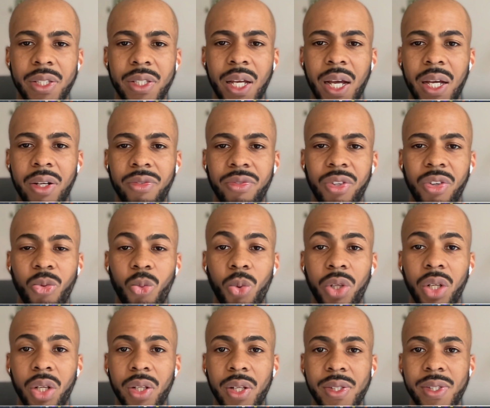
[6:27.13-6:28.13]
is kind of
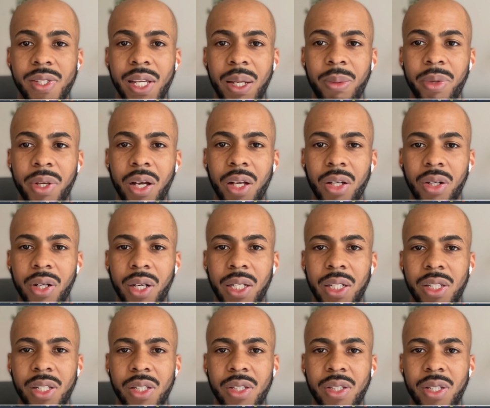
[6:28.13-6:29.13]
the same color
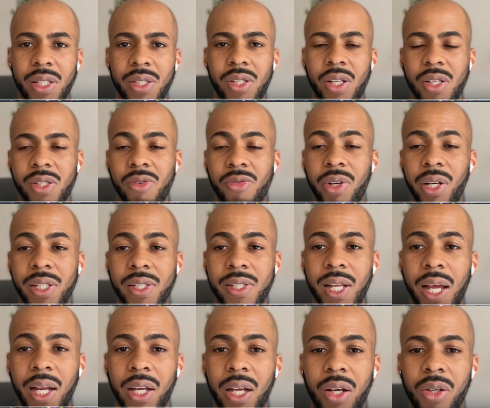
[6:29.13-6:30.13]
and this doesn't really
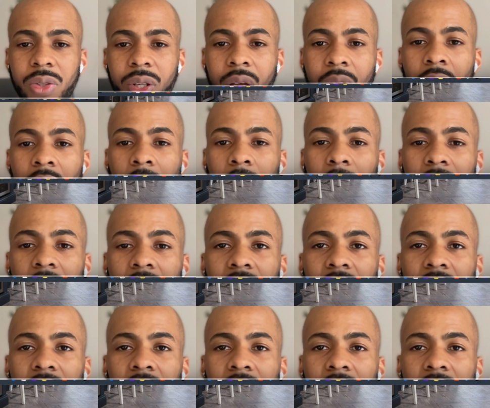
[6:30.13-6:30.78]
stand out. But